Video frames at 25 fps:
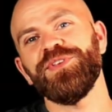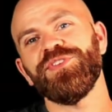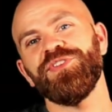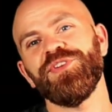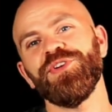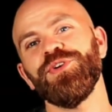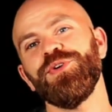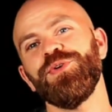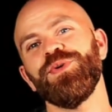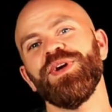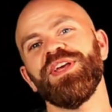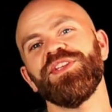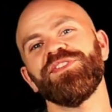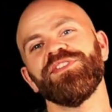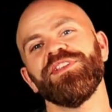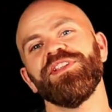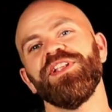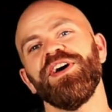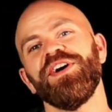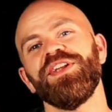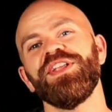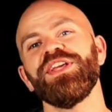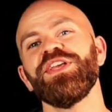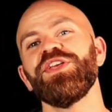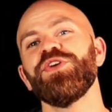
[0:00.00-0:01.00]
two is
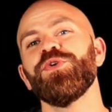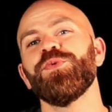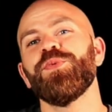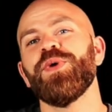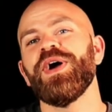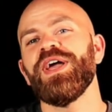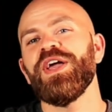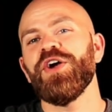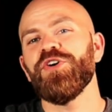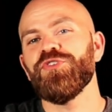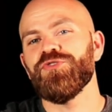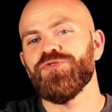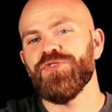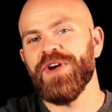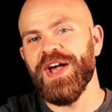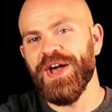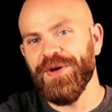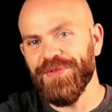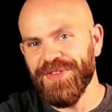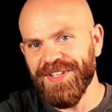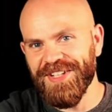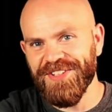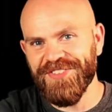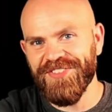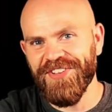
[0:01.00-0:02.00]
learning your way
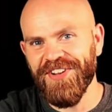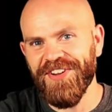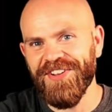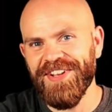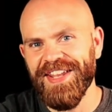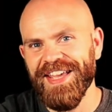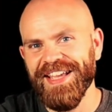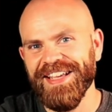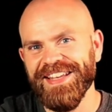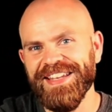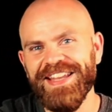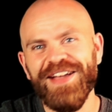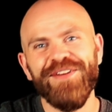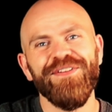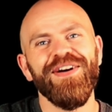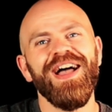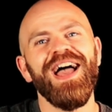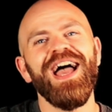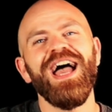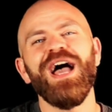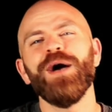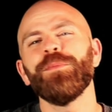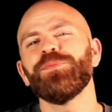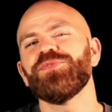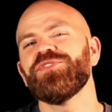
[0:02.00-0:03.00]
around the guitar neck. Now,
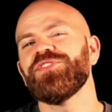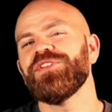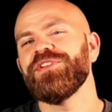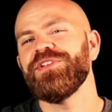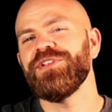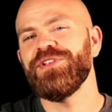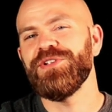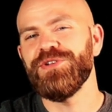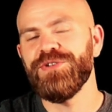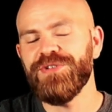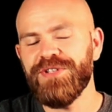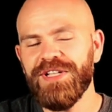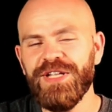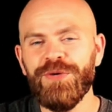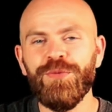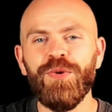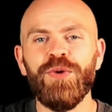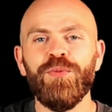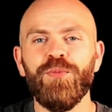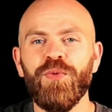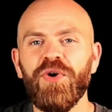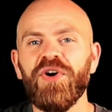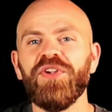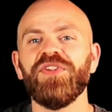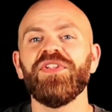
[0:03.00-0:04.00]
absolutely we
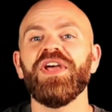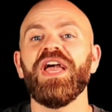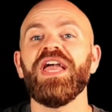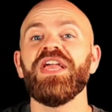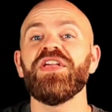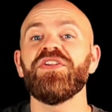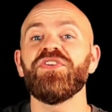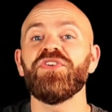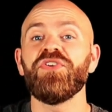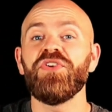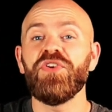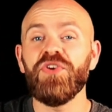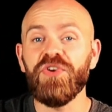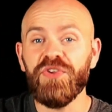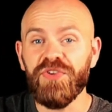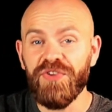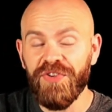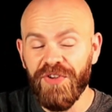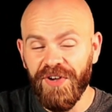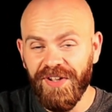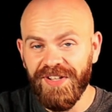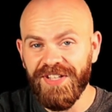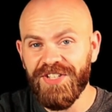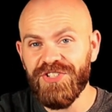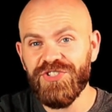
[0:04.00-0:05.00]
want a good
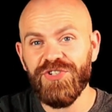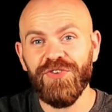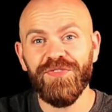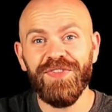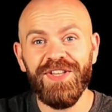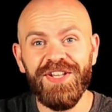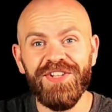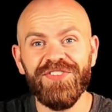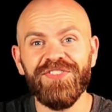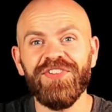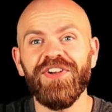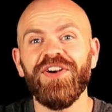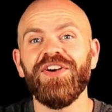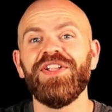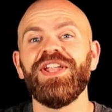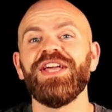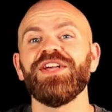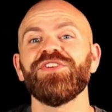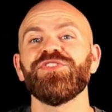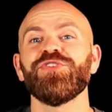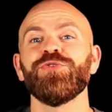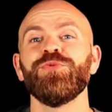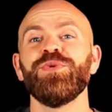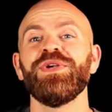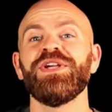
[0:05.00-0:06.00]
knowledge of the guitar
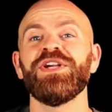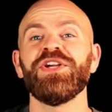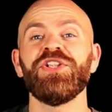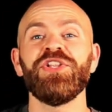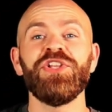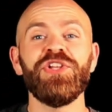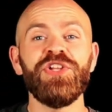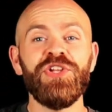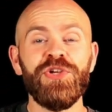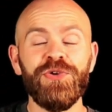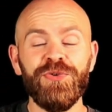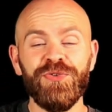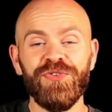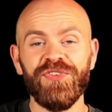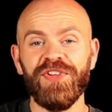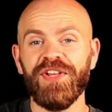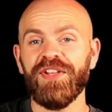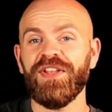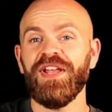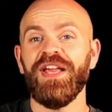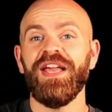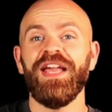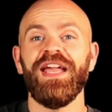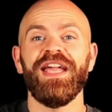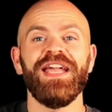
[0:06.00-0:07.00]
neck so we can use
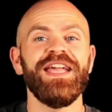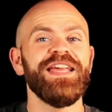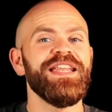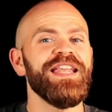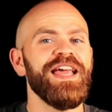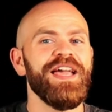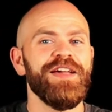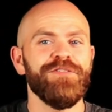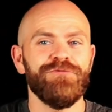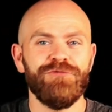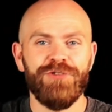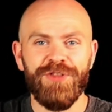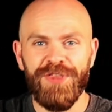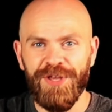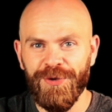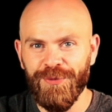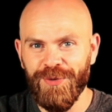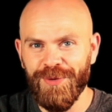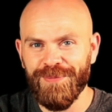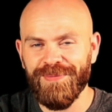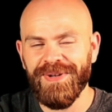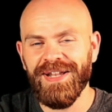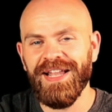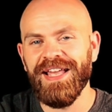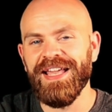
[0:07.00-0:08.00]
it in everything
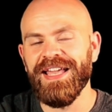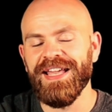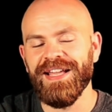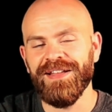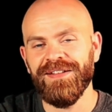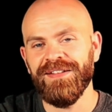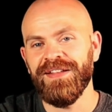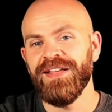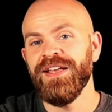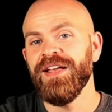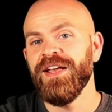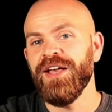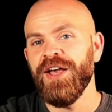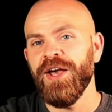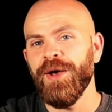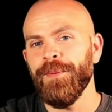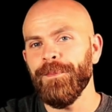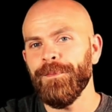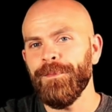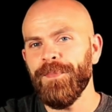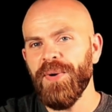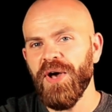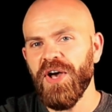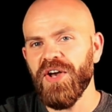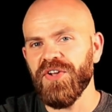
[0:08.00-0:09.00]
we're playing.
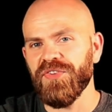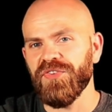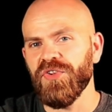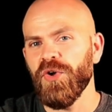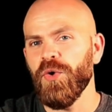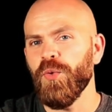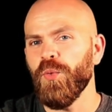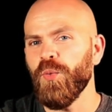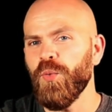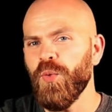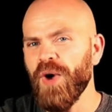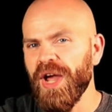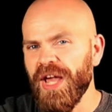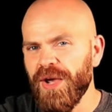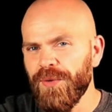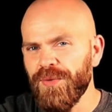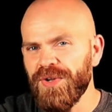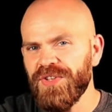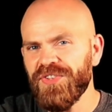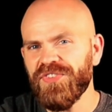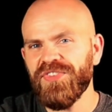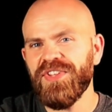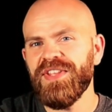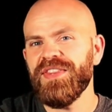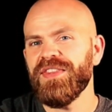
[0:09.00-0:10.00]
But where we
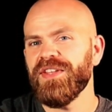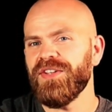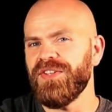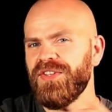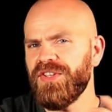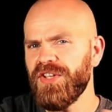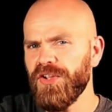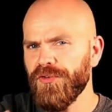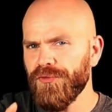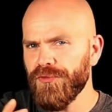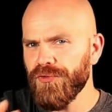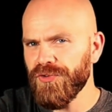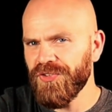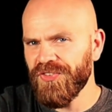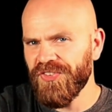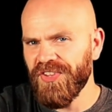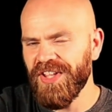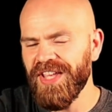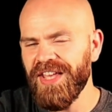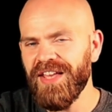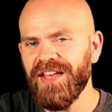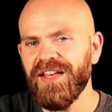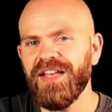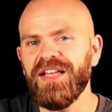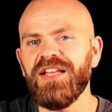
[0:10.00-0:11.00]
see the difference
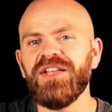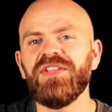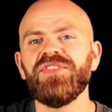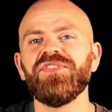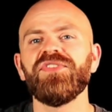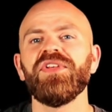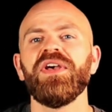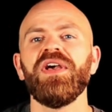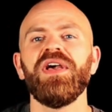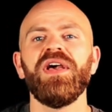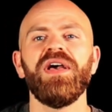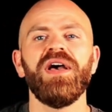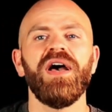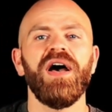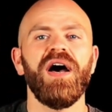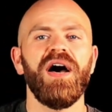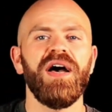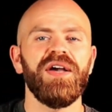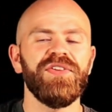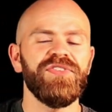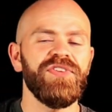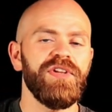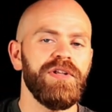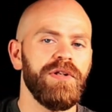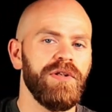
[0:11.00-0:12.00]
here is
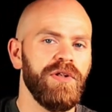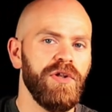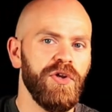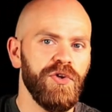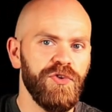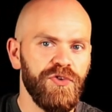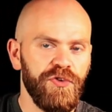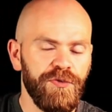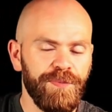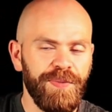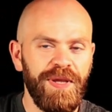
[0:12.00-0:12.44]
I see lots of